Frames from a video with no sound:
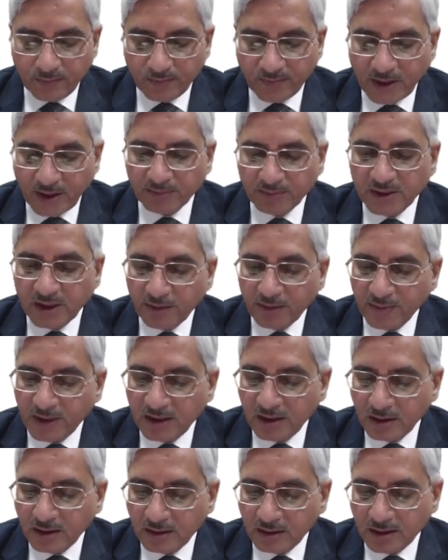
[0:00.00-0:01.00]
from the
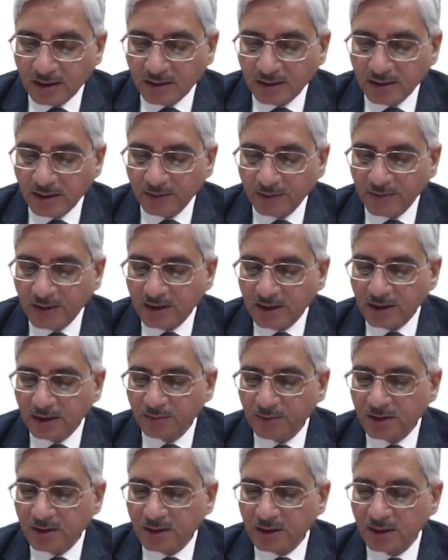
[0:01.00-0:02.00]
remaining state
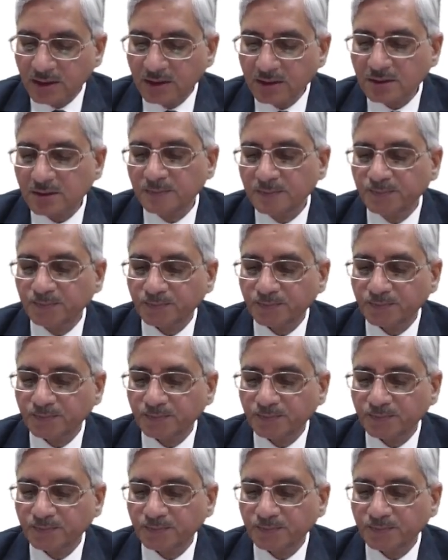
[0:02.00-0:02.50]
variables is